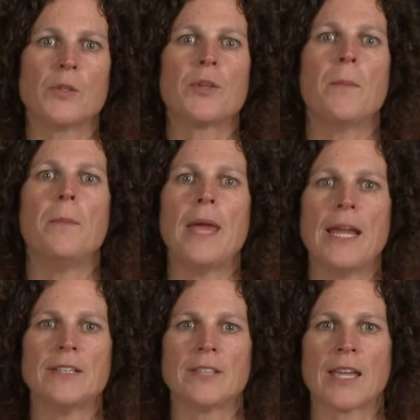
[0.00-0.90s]
It was
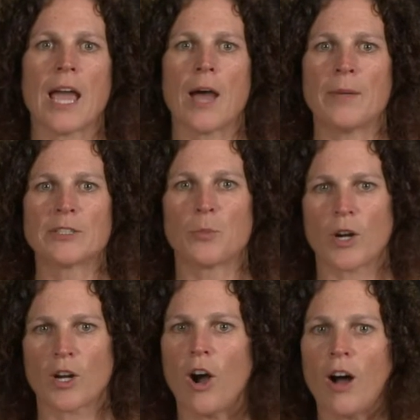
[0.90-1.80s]
amazing how much
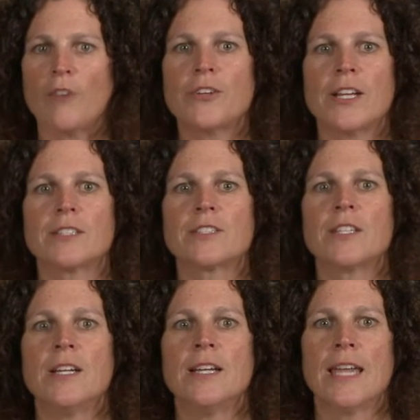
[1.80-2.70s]
more confidence
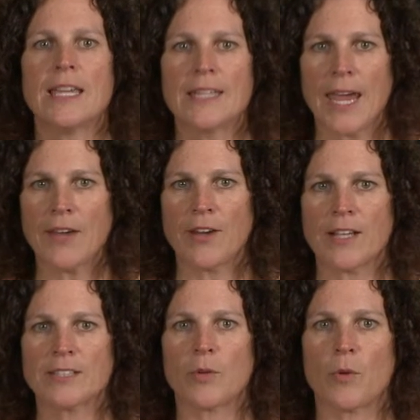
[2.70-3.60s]
it gave
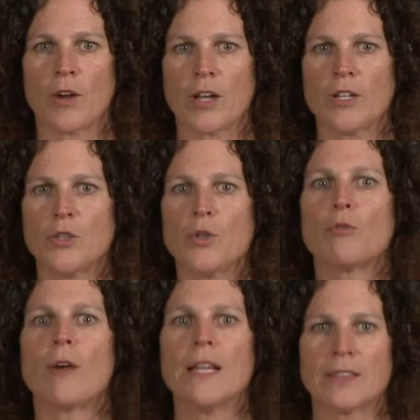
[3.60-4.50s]
us that we were going to do the
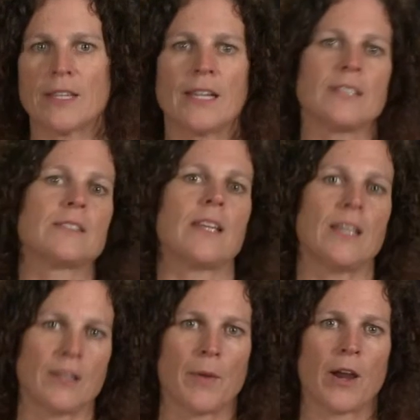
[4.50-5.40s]
right things
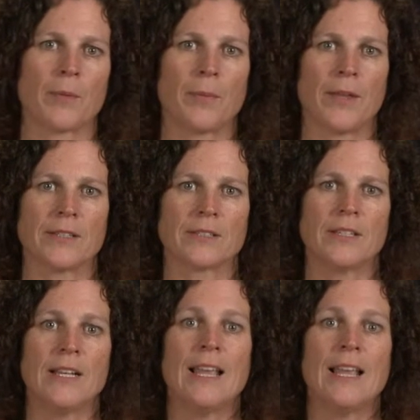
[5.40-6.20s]
in the marketplace